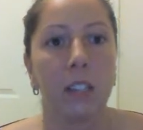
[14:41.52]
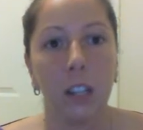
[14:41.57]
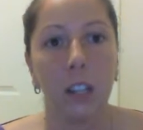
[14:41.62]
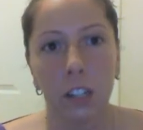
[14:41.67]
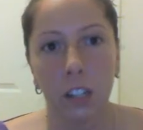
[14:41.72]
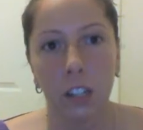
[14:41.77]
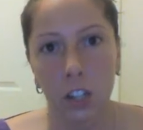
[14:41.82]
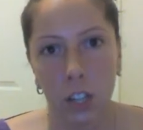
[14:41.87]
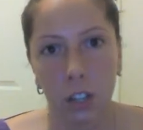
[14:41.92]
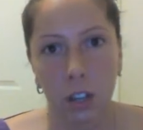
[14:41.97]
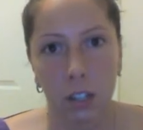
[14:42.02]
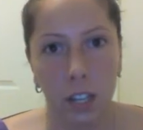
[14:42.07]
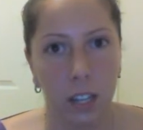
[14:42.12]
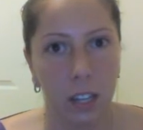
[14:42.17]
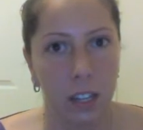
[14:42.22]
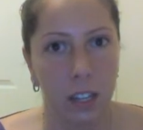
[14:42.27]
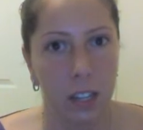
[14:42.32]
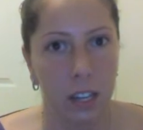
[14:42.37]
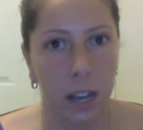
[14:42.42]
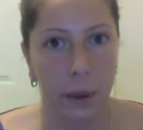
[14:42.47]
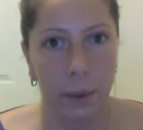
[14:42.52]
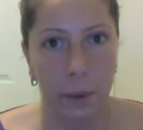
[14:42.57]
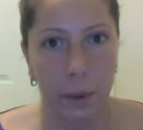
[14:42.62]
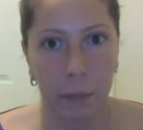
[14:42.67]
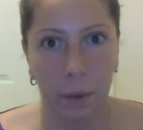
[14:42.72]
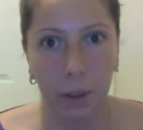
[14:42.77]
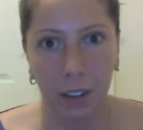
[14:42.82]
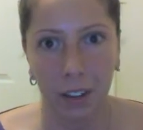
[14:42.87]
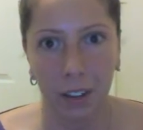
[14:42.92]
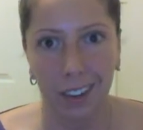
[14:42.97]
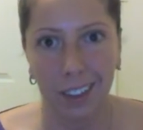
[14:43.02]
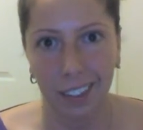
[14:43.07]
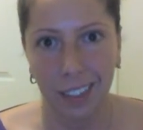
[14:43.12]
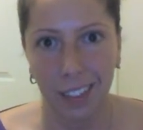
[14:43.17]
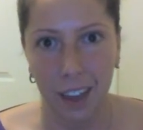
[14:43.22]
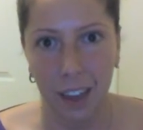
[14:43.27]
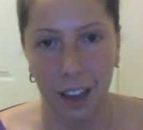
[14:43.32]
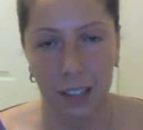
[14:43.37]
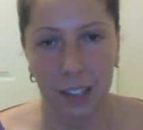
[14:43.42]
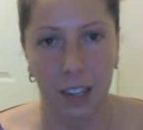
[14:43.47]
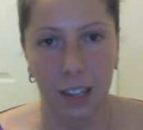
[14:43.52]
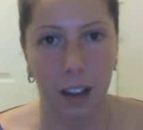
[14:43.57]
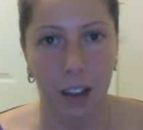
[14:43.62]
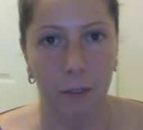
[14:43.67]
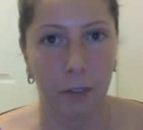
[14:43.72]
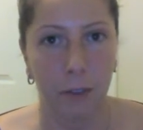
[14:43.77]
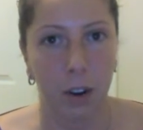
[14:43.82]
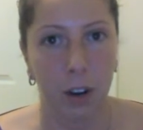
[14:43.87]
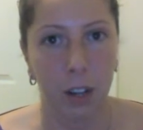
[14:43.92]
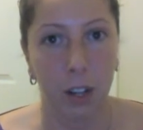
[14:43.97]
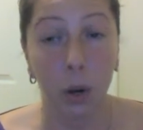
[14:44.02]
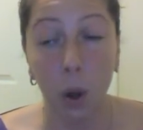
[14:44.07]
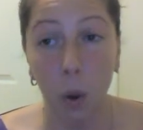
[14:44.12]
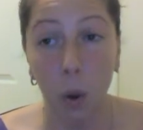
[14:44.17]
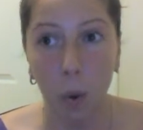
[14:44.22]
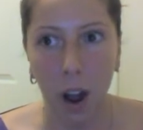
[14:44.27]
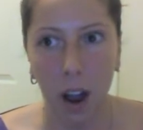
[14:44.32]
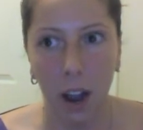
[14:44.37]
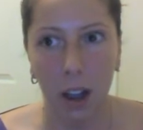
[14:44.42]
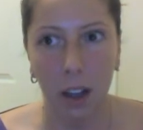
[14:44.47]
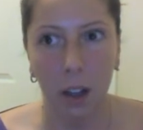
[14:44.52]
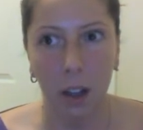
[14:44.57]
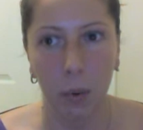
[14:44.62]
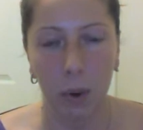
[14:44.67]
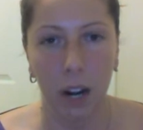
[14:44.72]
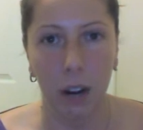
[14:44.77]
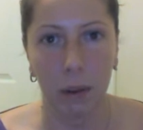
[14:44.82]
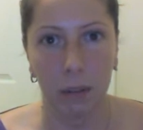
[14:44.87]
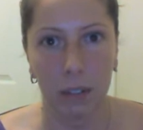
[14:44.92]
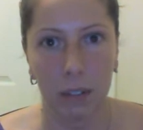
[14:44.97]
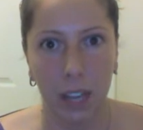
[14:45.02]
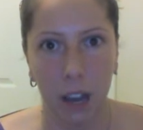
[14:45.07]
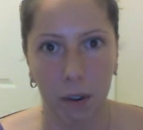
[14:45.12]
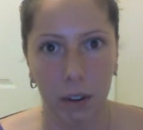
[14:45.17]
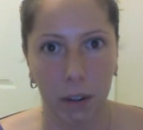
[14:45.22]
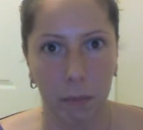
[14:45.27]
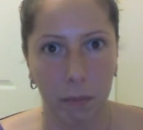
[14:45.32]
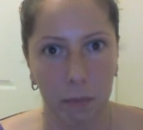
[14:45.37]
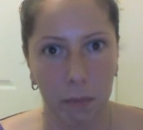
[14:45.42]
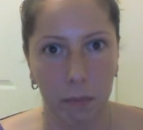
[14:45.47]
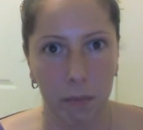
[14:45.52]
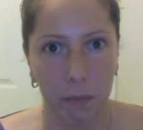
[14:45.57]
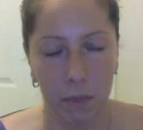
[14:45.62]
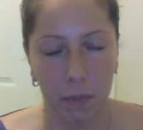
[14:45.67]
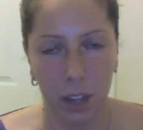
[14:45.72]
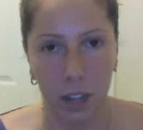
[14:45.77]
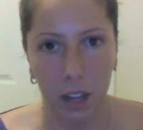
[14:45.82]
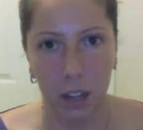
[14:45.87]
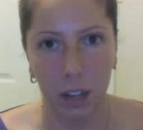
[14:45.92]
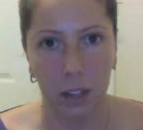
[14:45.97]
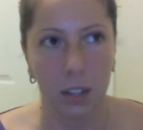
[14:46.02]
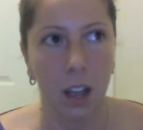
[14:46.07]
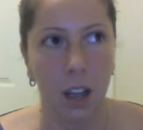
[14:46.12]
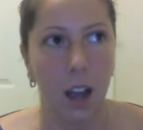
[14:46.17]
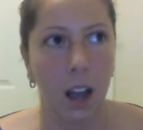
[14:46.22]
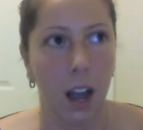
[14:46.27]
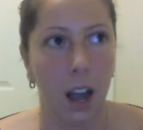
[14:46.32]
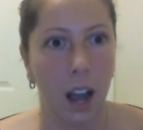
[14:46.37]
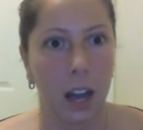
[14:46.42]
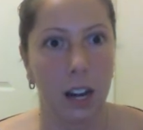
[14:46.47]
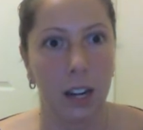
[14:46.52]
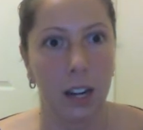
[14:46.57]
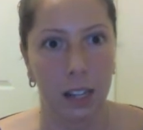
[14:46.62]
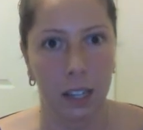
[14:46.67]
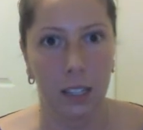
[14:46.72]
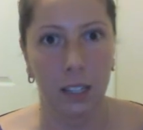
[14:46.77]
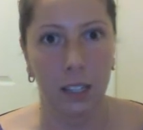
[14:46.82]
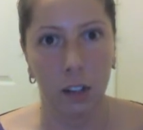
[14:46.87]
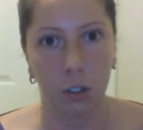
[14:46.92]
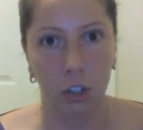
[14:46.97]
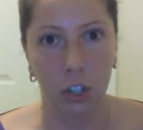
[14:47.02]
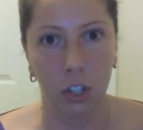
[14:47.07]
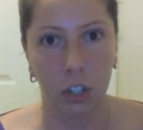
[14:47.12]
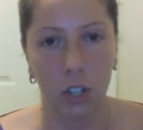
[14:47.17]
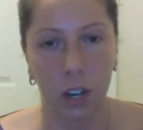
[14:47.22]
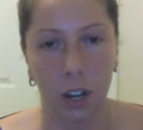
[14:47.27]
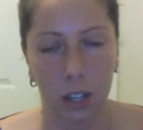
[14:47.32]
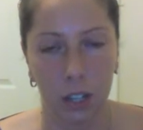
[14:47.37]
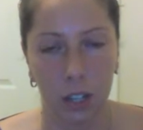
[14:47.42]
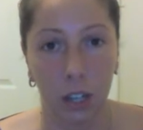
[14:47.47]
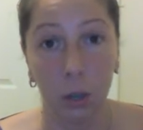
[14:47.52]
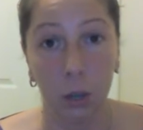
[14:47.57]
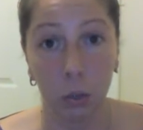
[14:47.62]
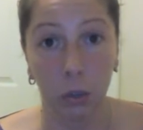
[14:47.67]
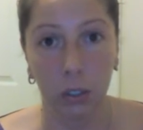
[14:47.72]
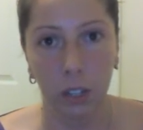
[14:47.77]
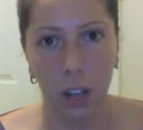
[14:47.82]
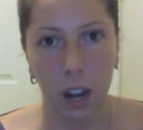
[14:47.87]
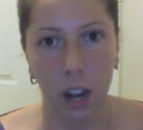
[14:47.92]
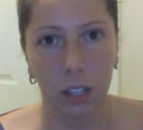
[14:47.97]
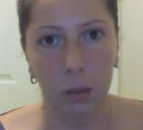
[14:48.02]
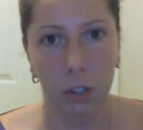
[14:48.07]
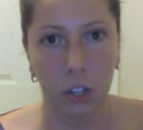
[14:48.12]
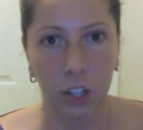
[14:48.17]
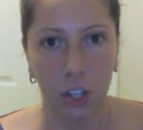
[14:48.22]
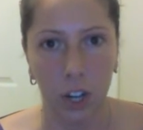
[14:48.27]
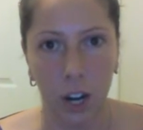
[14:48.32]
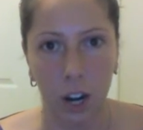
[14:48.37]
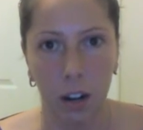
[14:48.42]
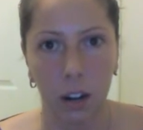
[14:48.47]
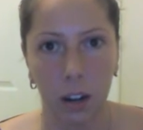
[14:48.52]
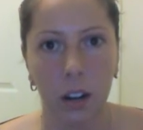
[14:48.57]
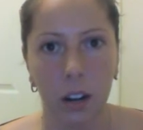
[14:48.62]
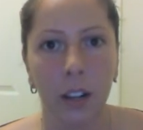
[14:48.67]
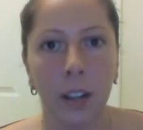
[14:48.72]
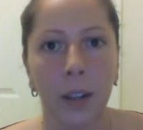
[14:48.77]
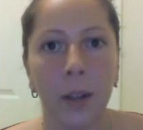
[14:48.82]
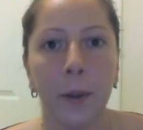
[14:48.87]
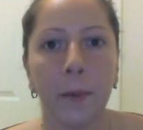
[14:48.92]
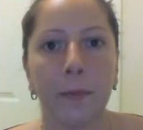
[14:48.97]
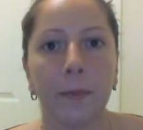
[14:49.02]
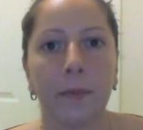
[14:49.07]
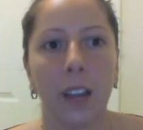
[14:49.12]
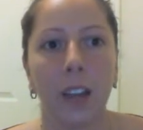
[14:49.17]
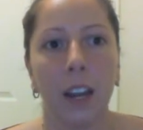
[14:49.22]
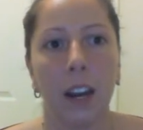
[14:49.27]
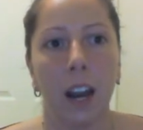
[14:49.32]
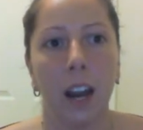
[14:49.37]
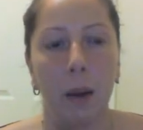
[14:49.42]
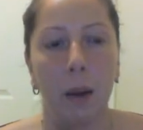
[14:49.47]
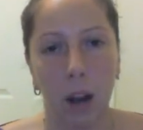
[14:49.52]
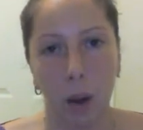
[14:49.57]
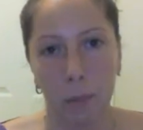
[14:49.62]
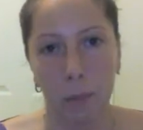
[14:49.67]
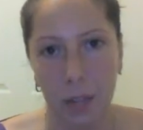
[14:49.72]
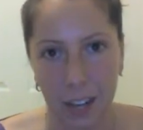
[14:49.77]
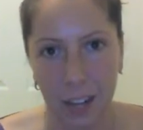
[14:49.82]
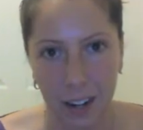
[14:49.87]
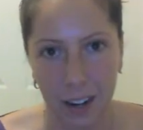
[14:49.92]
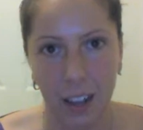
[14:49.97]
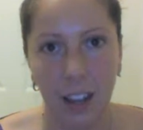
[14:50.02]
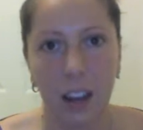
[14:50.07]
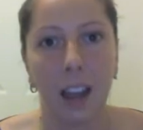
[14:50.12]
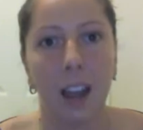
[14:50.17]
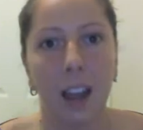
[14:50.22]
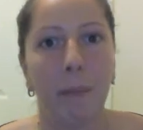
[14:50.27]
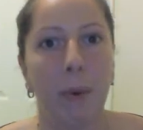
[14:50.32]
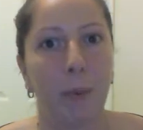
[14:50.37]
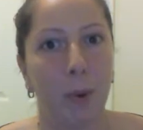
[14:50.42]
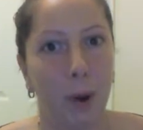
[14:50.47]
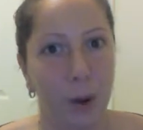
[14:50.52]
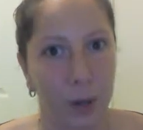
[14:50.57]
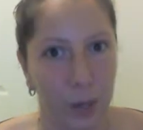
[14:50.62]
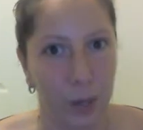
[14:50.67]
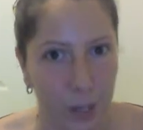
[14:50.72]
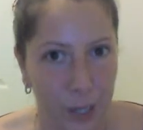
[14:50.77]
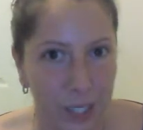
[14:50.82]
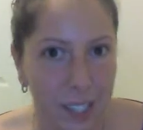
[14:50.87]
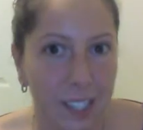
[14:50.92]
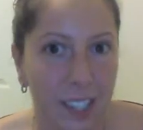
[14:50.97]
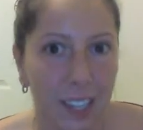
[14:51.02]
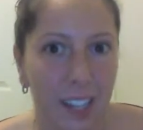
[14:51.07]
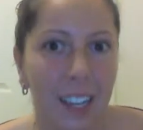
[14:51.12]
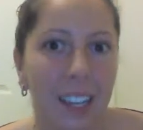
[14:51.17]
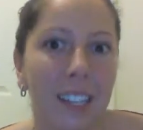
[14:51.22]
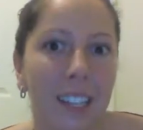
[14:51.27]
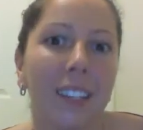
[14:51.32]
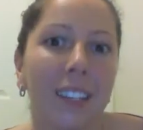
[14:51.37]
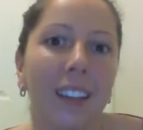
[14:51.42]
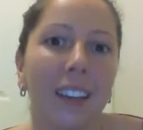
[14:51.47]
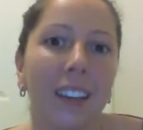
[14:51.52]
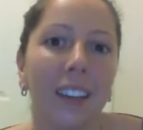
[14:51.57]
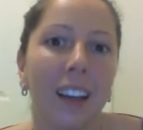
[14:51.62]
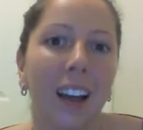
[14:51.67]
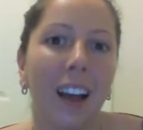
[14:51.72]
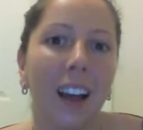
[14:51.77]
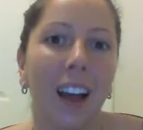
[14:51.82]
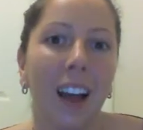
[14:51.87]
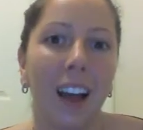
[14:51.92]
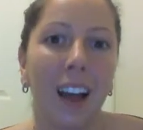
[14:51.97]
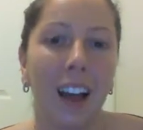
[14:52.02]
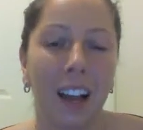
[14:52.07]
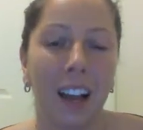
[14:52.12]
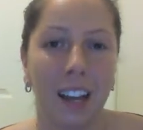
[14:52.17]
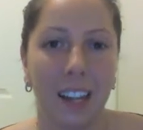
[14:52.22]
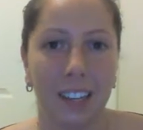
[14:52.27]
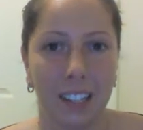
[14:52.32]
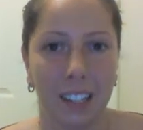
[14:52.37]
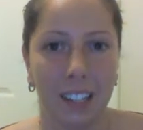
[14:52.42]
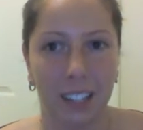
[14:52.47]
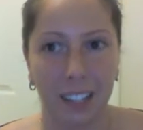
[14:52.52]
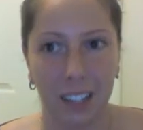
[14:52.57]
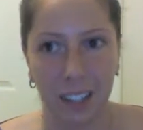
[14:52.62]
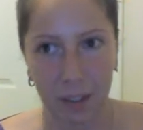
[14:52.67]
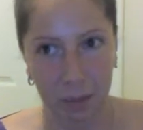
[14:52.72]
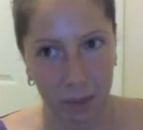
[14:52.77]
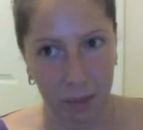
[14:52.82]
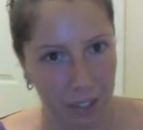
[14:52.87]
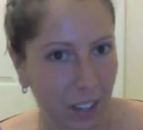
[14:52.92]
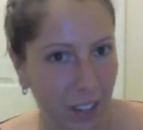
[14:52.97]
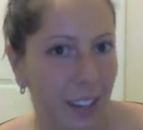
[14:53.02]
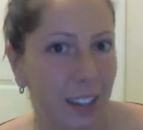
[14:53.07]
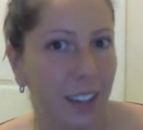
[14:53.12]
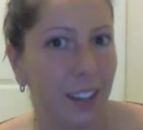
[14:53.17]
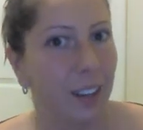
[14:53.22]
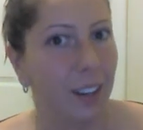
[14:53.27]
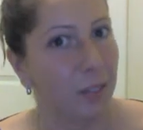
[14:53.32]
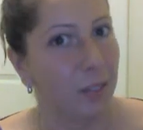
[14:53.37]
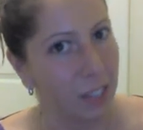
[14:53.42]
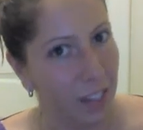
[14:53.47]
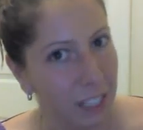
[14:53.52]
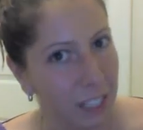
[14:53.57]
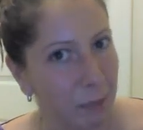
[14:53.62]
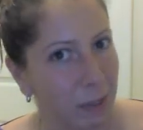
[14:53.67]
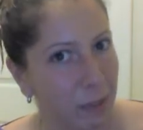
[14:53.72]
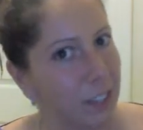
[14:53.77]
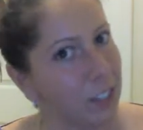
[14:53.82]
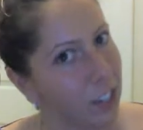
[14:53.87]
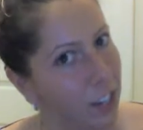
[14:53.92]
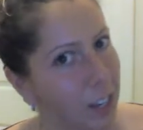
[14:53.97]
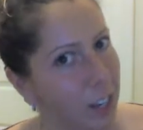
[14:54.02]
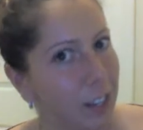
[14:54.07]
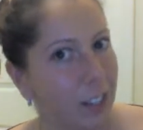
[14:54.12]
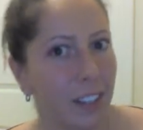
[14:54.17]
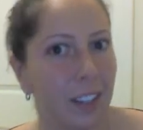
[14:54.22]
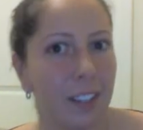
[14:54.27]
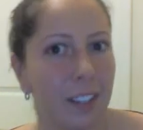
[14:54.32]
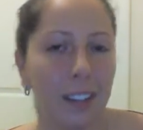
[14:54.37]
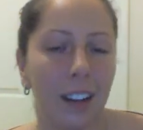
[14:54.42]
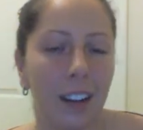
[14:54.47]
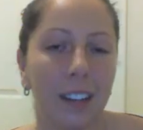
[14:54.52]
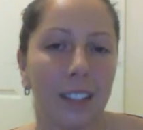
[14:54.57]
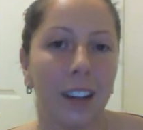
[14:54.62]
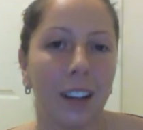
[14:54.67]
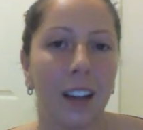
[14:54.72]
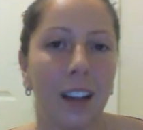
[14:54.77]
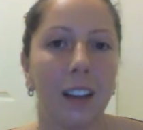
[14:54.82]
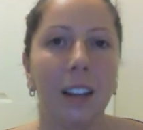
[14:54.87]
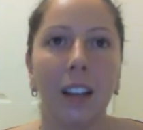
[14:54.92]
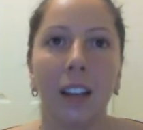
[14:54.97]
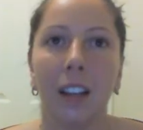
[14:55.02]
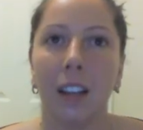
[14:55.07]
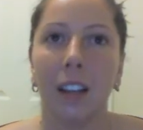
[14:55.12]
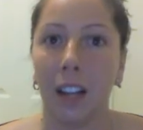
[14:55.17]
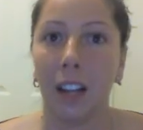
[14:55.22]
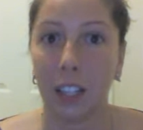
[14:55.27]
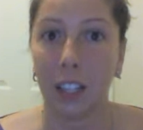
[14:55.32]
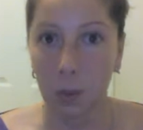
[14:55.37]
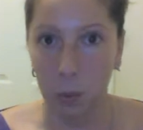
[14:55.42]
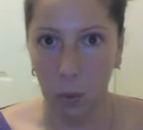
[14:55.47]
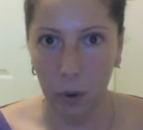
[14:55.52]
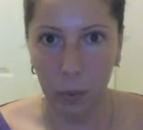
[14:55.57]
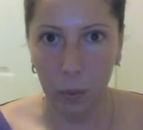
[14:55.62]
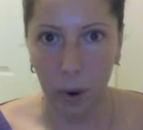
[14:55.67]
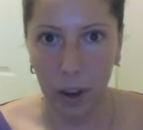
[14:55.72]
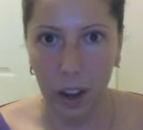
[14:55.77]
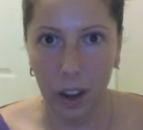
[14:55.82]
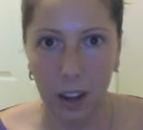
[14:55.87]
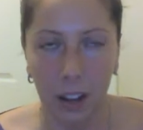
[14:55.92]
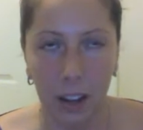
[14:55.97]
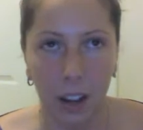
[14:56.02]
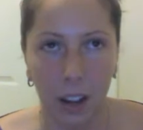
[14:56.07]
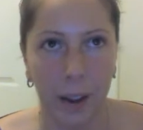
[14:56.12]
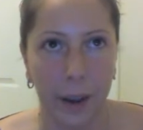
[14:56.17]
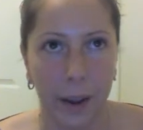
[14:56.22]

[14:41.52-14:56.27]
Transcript: Send each other daily accountability things. For a little while, when I was counting things, I had an Excel, a Google Doc that was shared, and I updated it, and my partner could see it. And it was like, text message, hey, your thing's not done. That's one way.